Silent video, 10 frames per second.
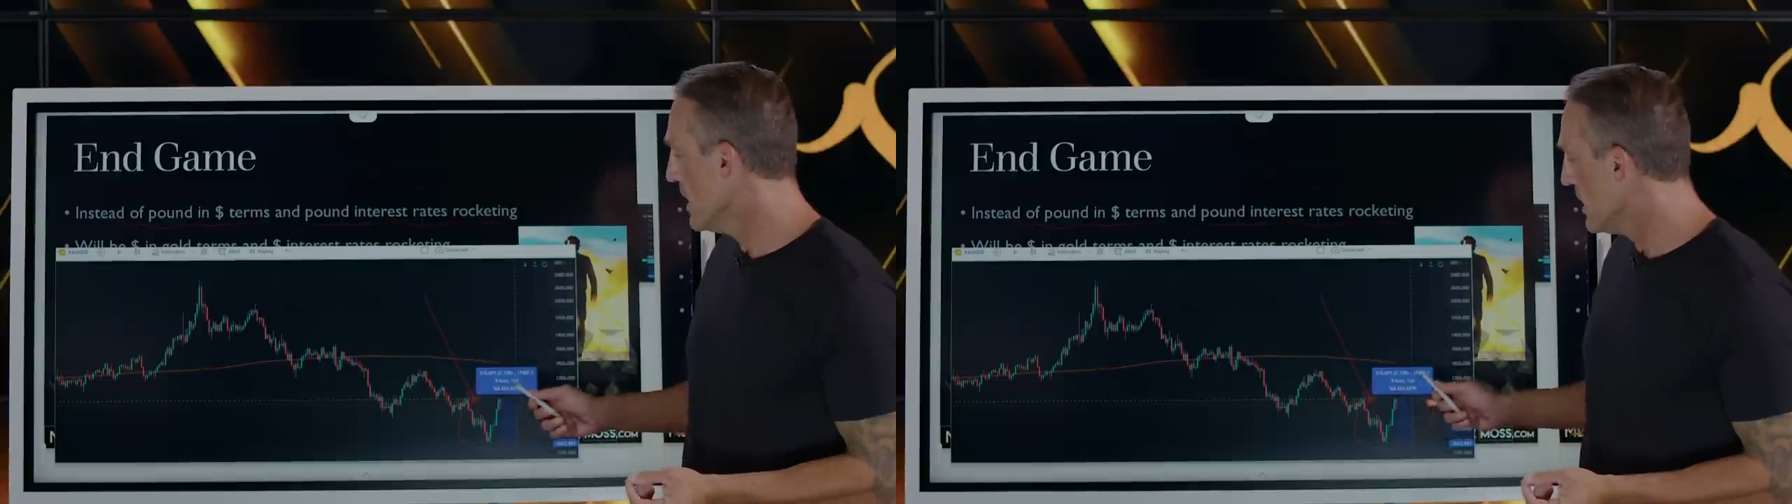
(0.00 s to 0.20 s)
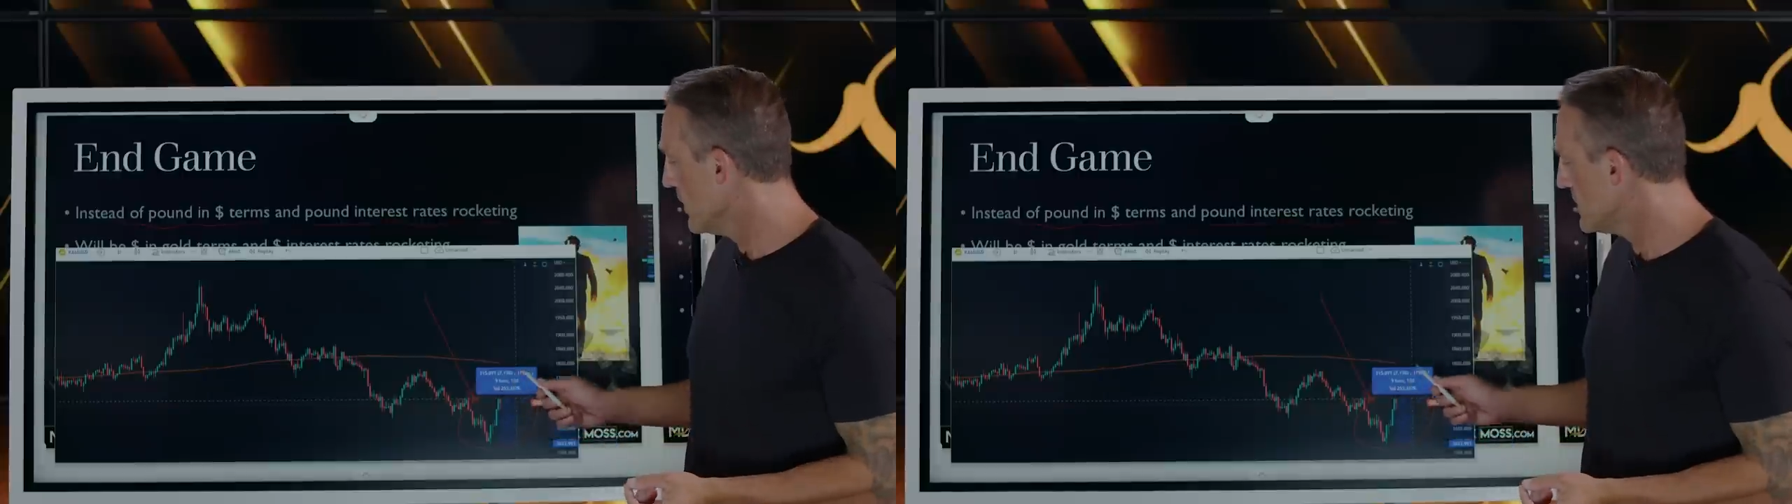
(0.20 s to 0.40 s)

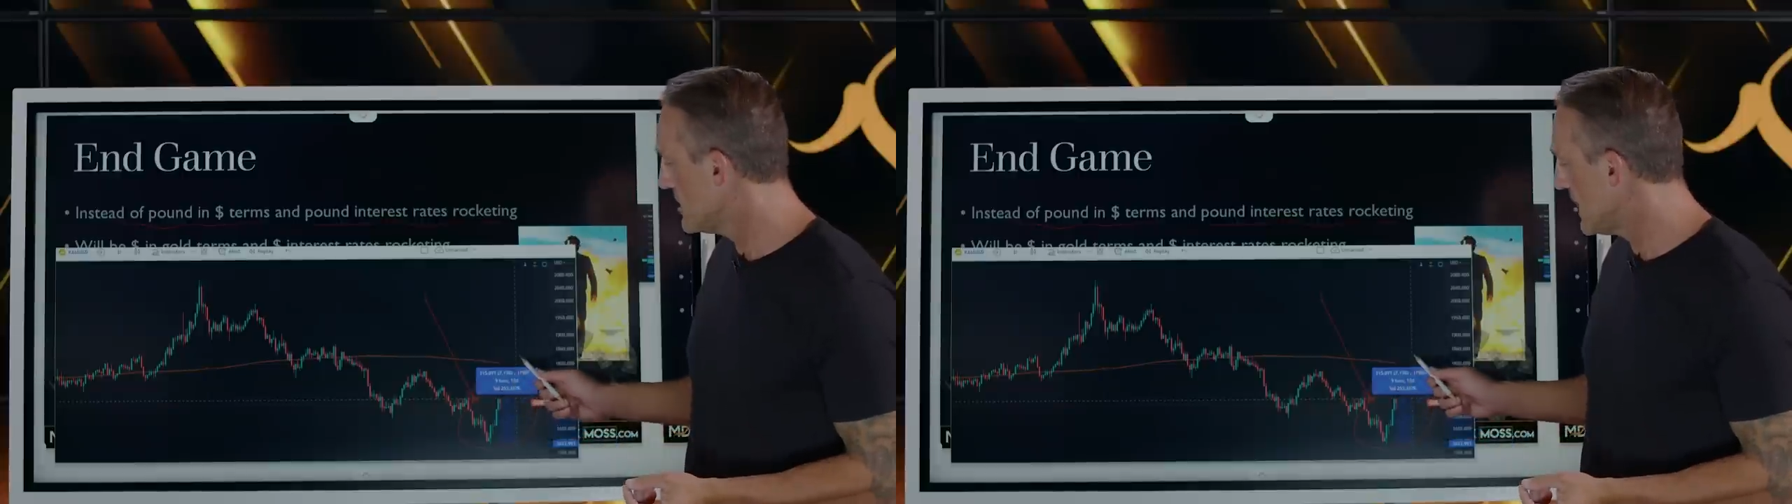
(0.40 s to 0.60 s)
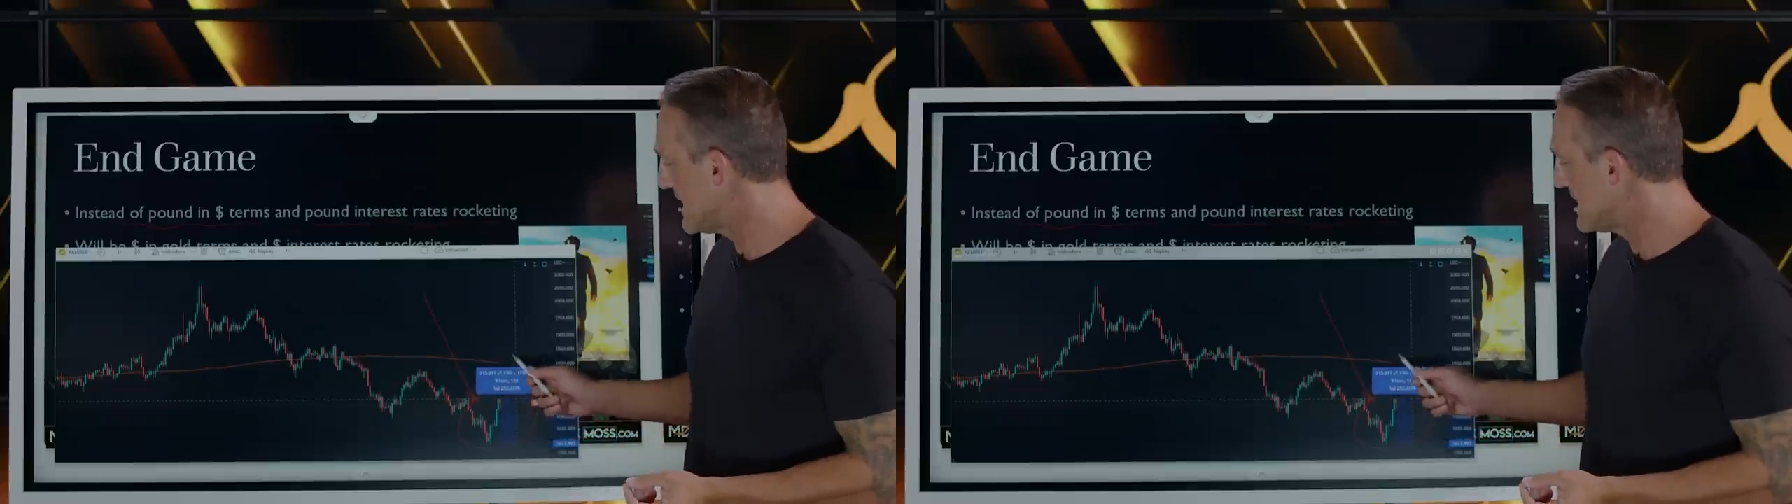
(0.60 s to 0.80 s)
Now, this
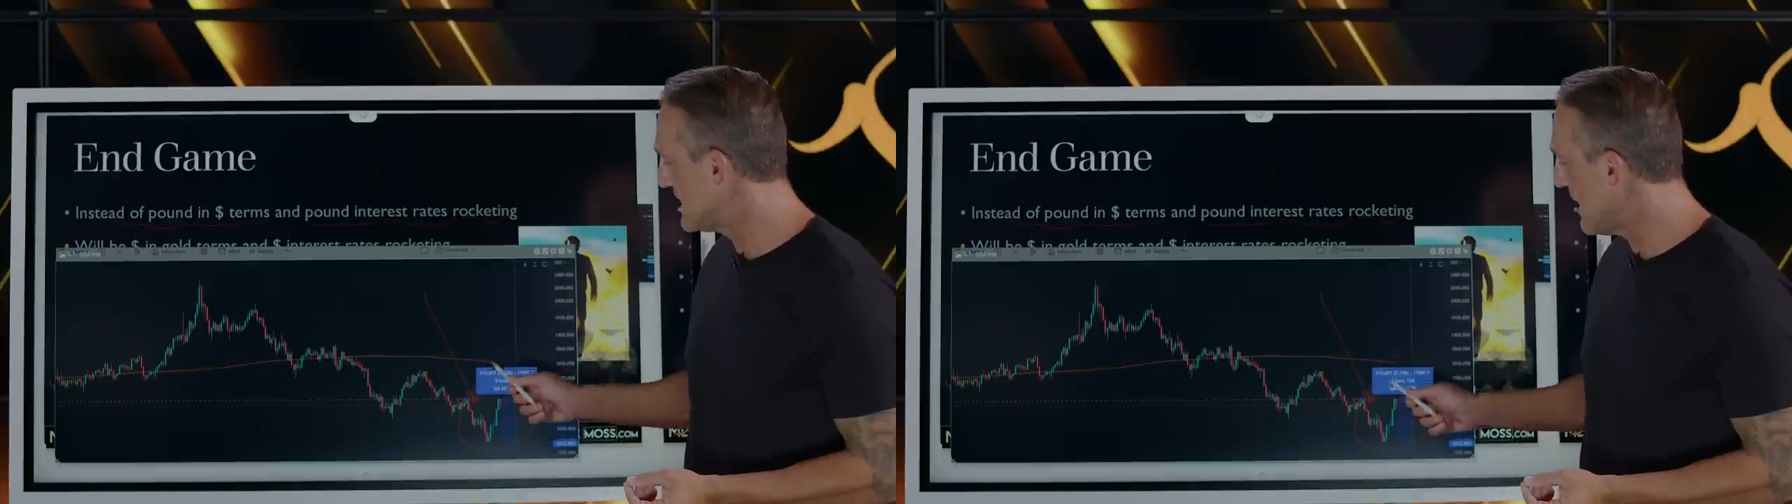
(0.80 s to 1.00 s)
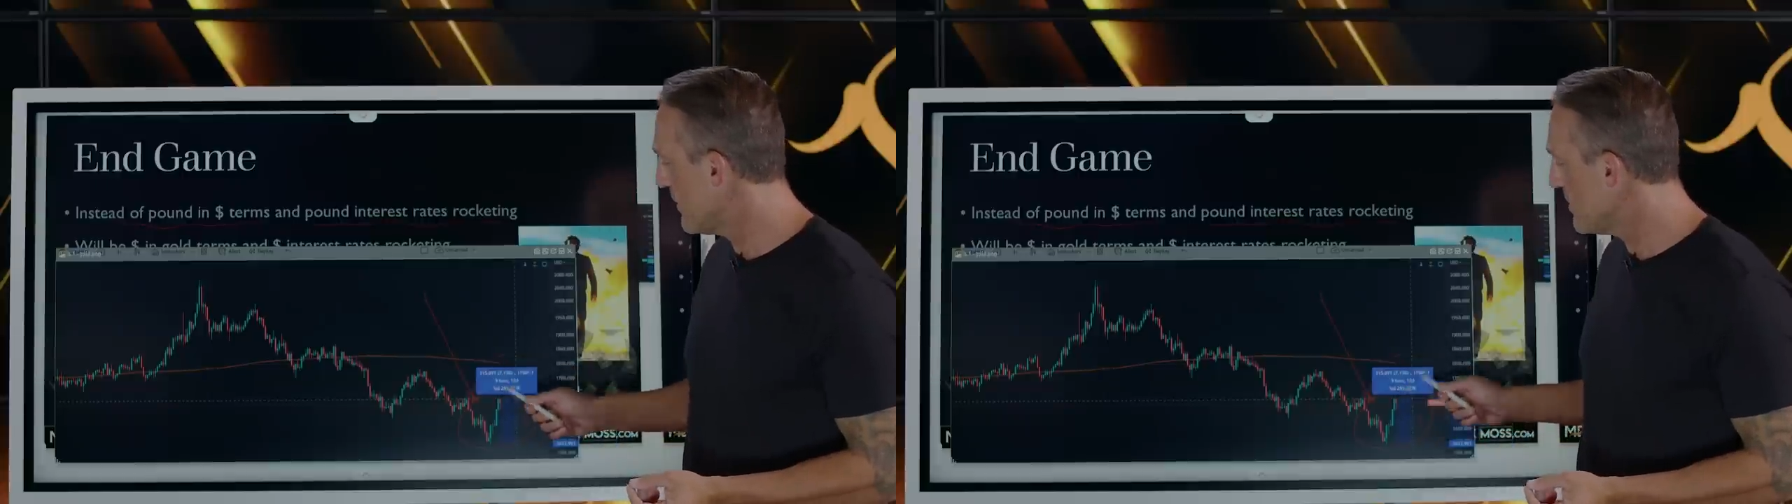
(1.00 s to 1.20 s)
is a
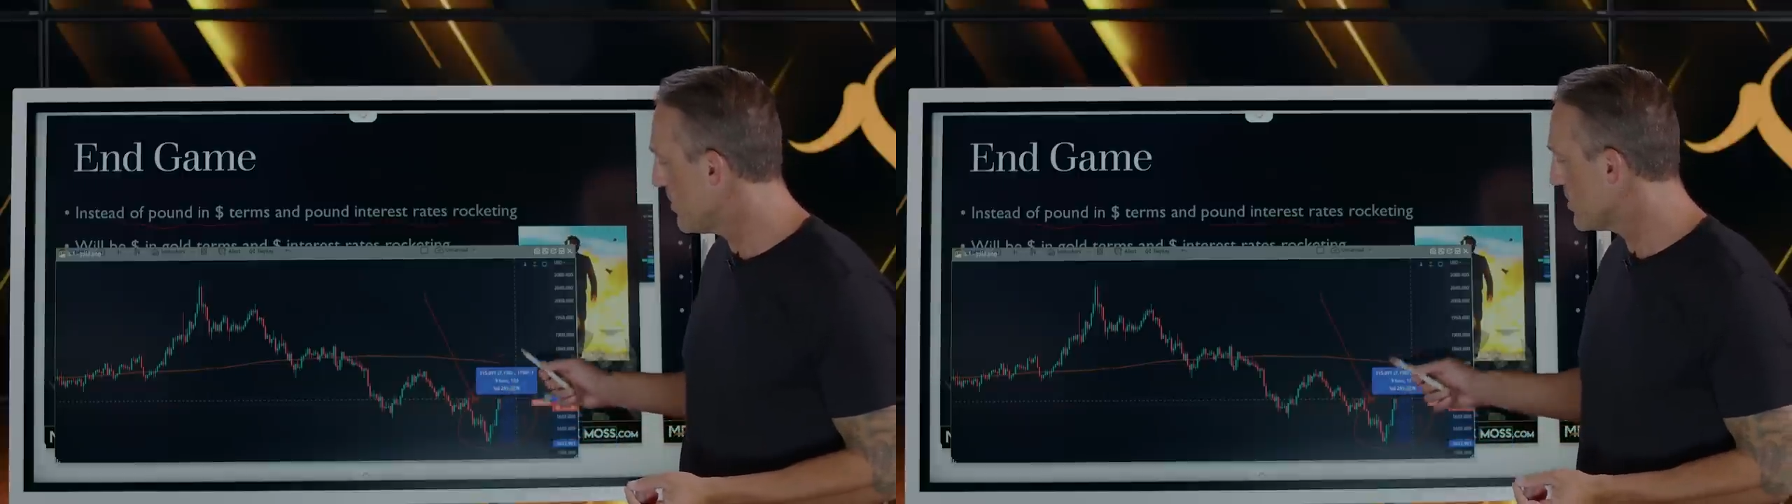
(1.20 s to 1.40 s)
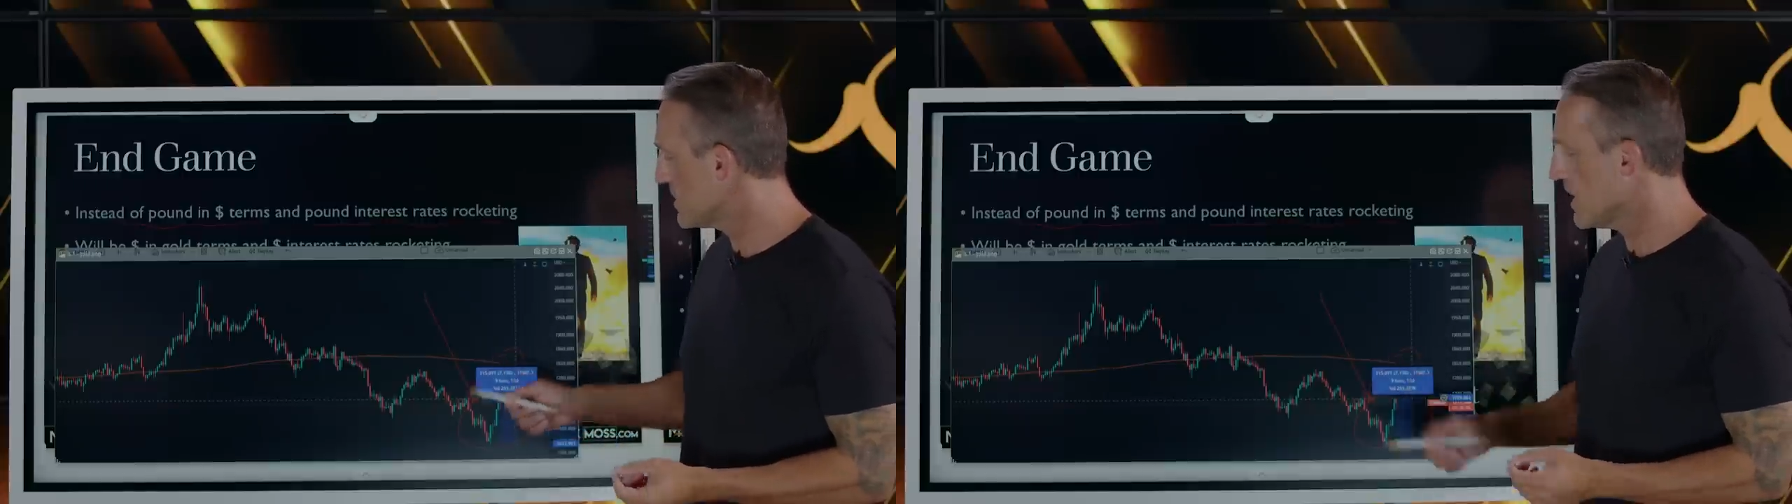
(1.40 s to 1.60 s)
seven
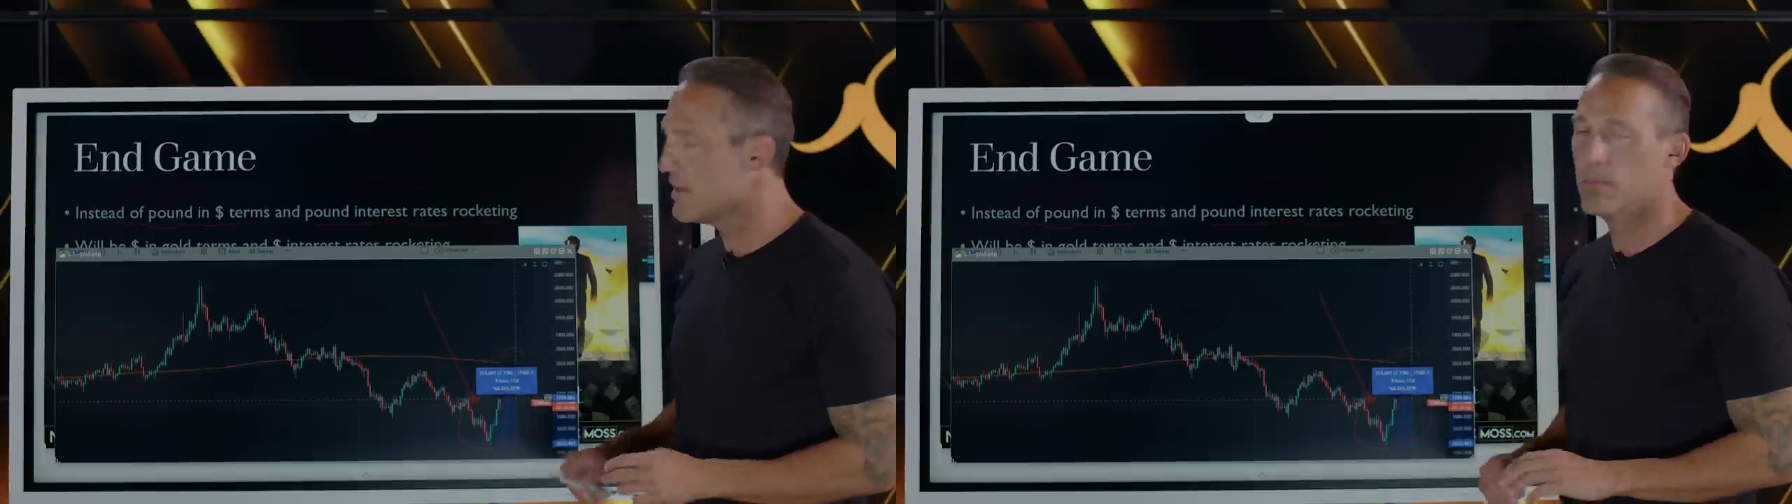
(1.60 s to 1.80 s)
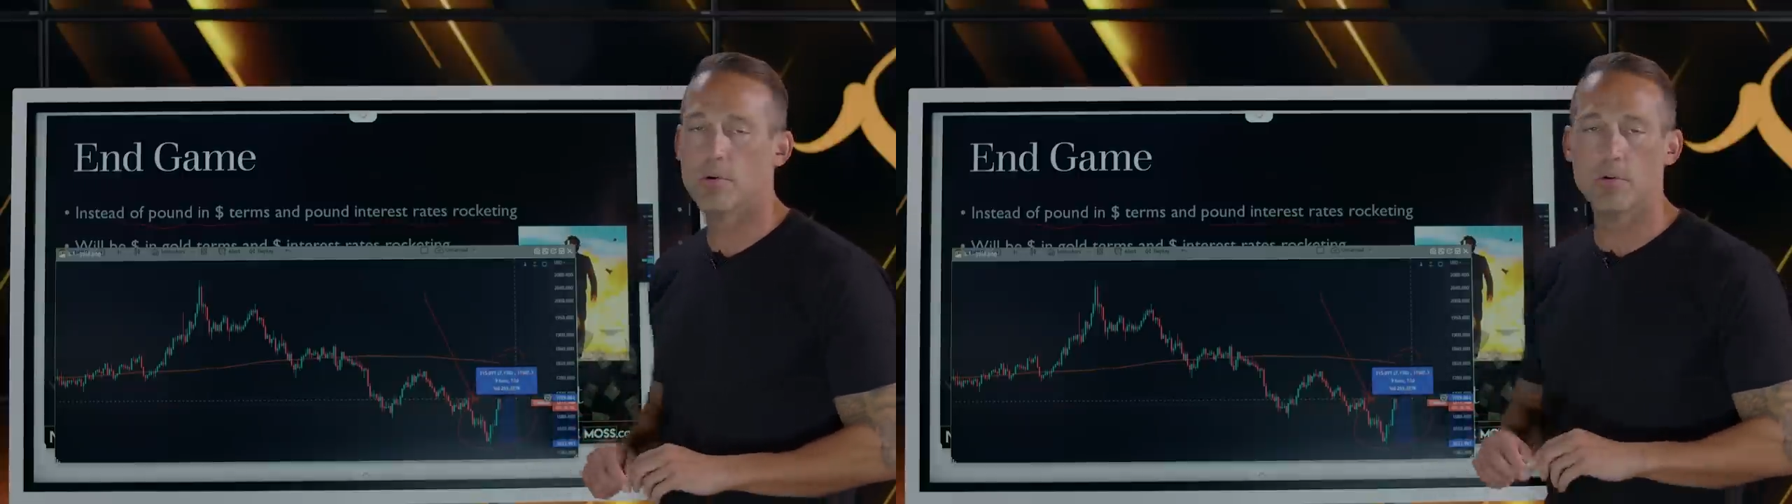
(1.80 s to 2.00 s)

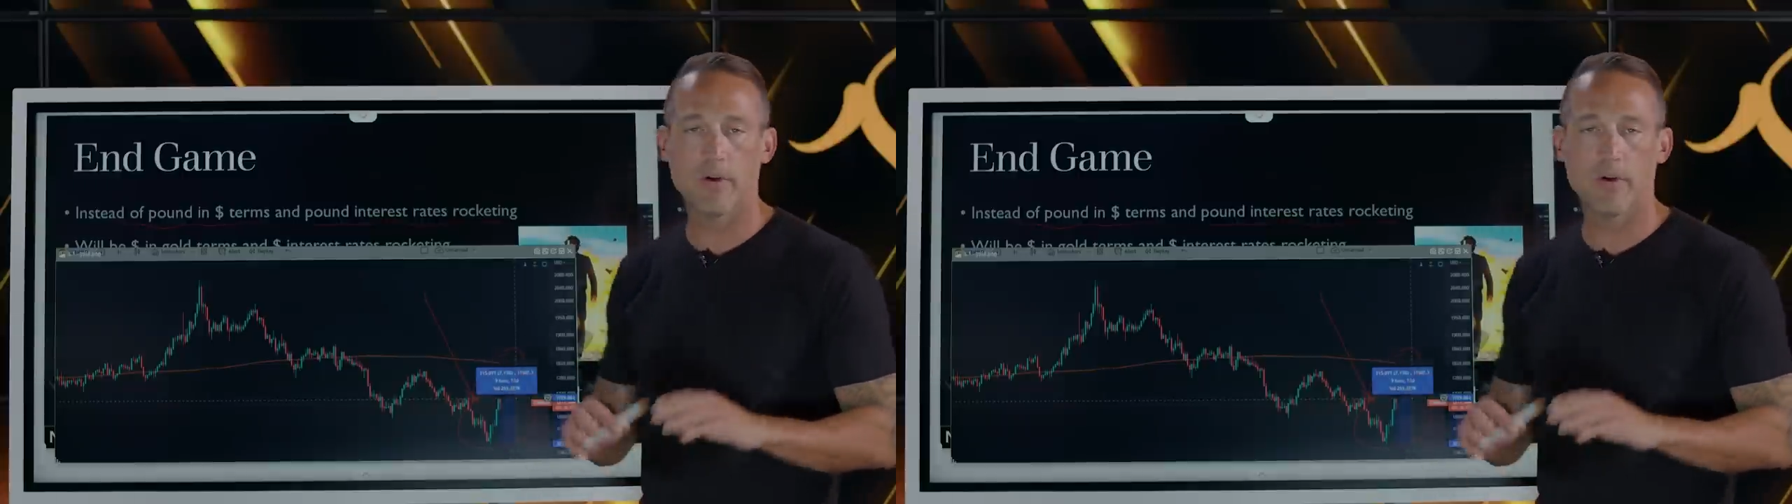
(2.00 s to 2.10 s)
7% move.